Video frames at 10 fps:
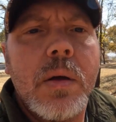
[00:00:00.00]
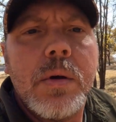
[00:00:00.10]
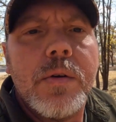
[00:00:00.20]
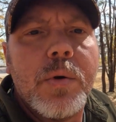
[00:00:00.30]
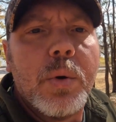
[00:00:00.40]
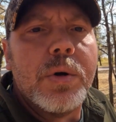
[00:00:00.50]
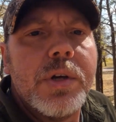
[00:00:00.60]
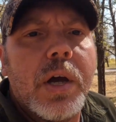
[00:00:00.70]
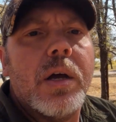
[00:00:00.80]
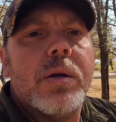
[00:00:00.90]
But of course,
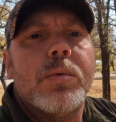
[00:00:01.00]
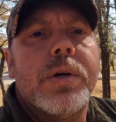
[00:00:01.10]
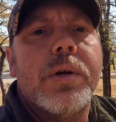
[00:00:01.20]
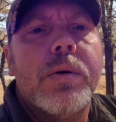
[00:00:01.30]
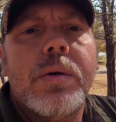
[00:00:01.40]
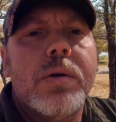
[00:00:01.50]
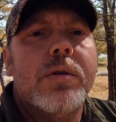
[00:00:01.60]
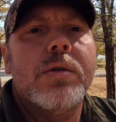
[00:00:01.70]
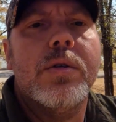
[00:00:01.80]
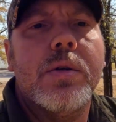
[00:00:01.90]
I will
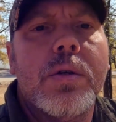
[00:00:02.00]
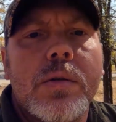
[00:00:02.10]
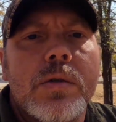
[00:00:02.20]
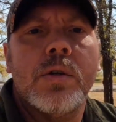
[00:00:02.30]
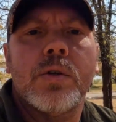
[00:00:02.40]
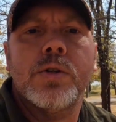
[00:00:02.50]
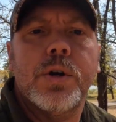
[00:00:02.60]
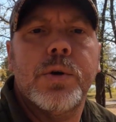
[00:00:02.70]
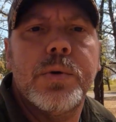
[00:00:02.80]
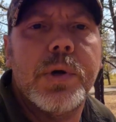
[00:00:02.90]

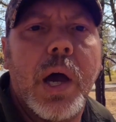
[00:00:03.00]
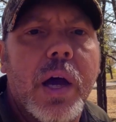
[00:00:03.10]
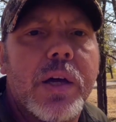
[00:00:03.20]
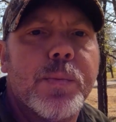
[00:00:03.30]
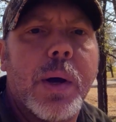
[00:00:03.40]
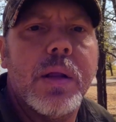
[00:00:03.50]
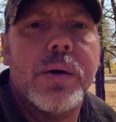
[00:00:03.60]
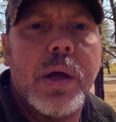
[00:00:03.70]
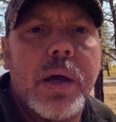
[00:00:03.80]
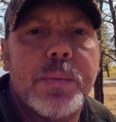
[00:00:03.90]
show you guys my little
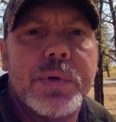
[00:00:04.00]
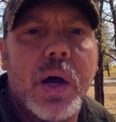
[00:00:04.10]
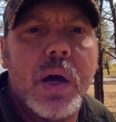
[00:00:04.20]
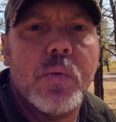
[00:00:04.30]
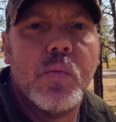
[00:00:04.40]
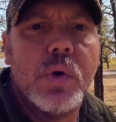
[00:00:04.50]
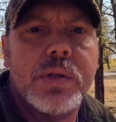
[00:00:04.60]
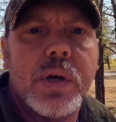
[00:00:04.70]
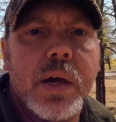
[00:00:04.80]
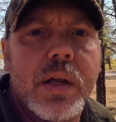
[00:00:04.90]
campsite
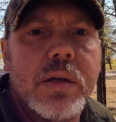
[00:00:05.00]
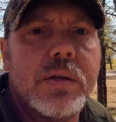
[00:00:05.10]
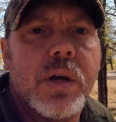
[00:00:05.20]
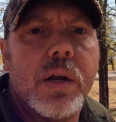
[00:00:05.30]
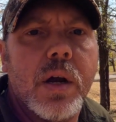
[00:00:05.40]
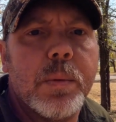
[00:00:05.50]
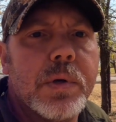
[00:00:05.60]
once I get it set up,